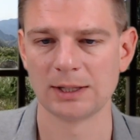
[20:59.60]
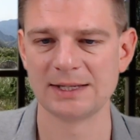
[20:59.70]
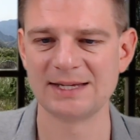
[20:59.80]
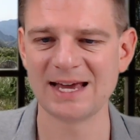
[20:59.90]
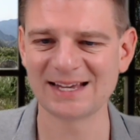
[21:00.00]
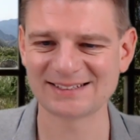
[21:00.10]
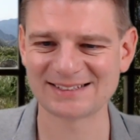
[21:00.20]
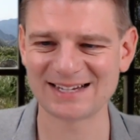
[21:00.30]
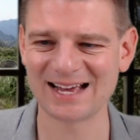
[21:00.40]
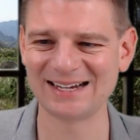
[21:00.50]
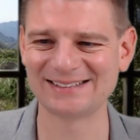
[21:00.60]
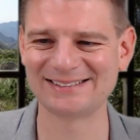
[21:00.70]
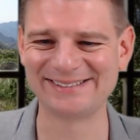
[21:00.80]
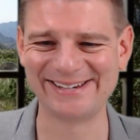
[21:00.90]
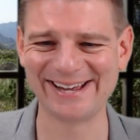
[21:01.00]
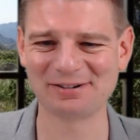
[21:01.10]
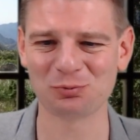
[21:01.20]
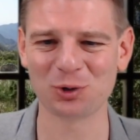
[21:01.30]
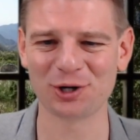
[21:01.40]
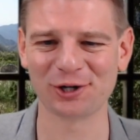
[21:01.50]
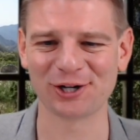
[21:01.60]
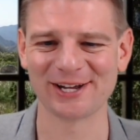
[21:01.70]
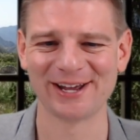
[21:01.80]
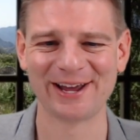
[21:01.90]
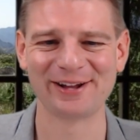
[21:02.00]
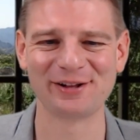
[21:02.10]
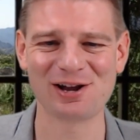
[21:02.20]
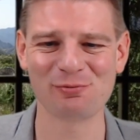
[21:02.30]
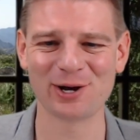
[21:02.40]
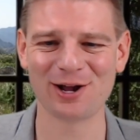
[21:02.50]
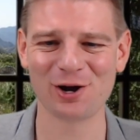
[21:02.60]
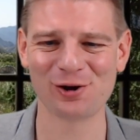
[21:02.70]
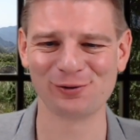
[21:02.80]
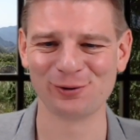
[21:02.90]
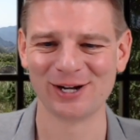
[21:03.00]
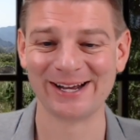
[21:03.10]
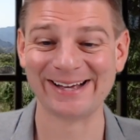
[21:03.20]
Yes, and it did work. There we go.